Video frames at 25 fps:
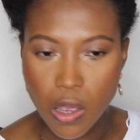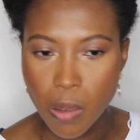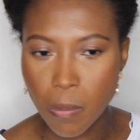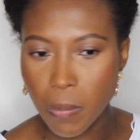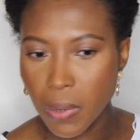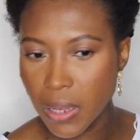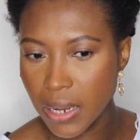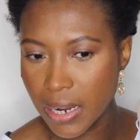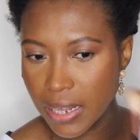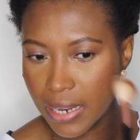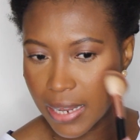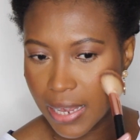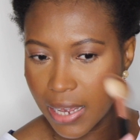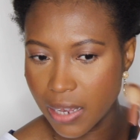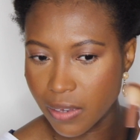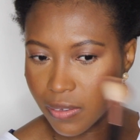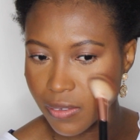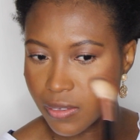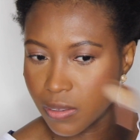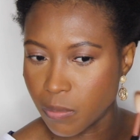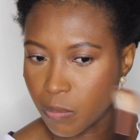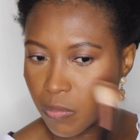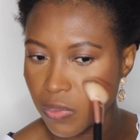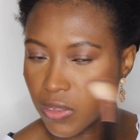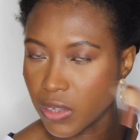I'm glad I have
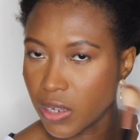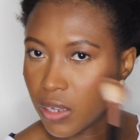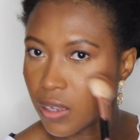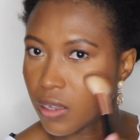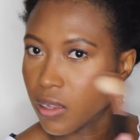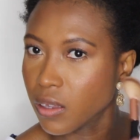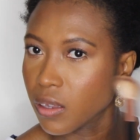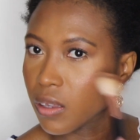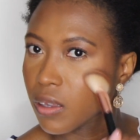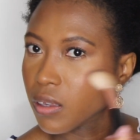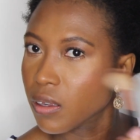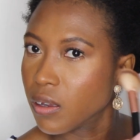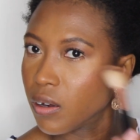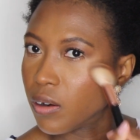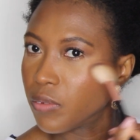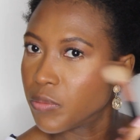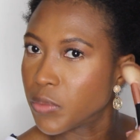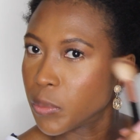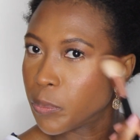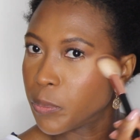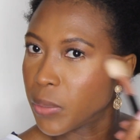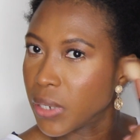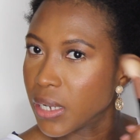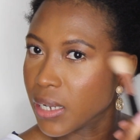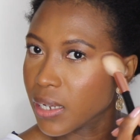something
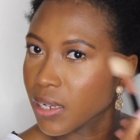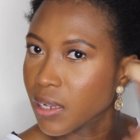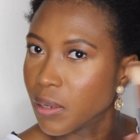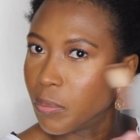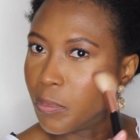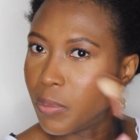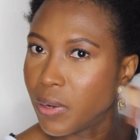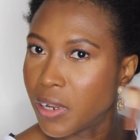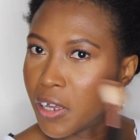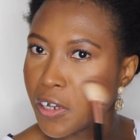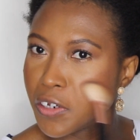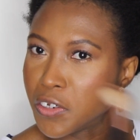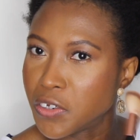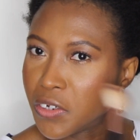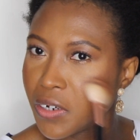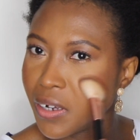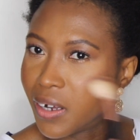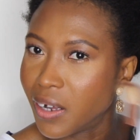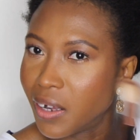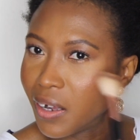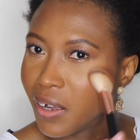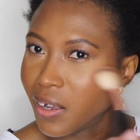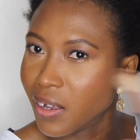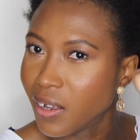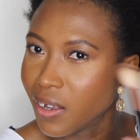of a pink
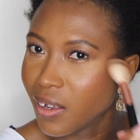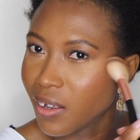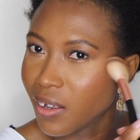blusher.